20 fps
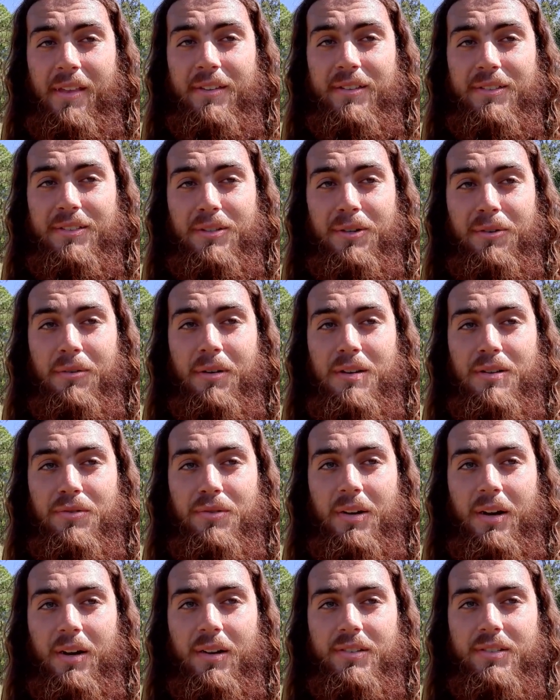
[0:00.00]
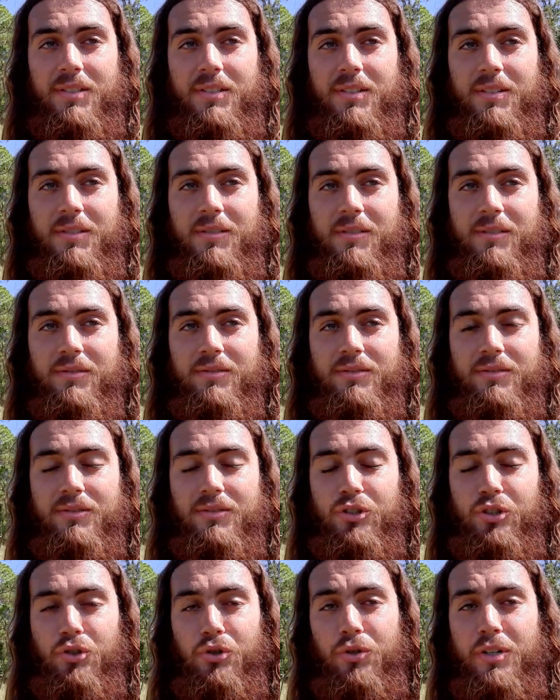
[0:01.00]
It's alright you guys.
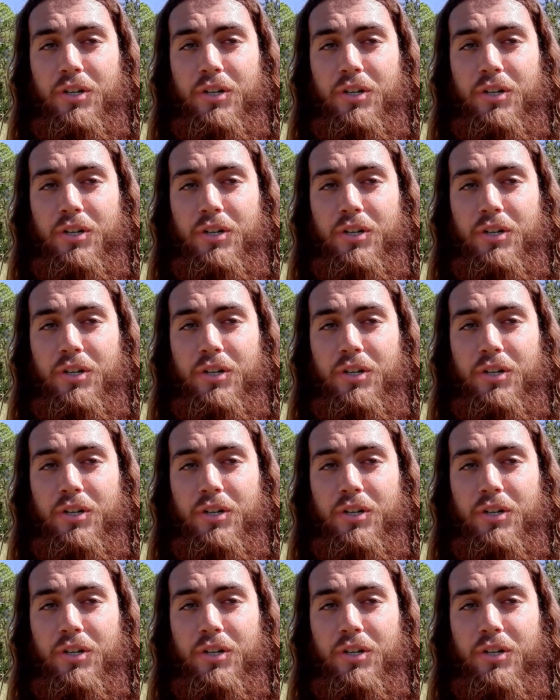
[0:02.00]
Enjoy